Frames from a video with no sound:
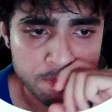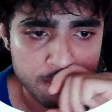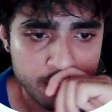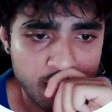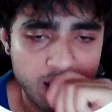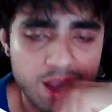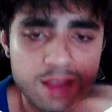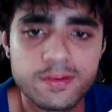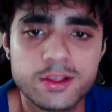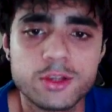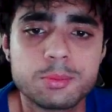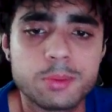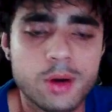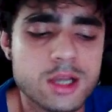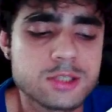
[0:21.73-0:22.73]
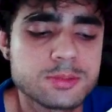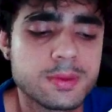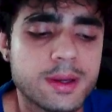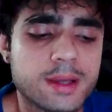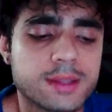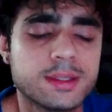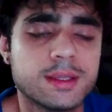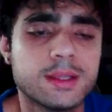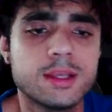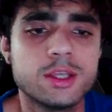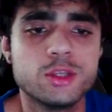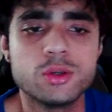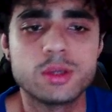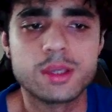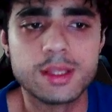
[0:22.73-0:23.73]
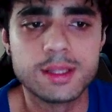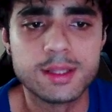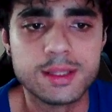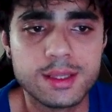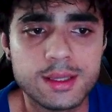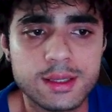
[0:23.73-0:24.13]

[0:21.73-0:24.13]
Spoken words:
high value prospect, you can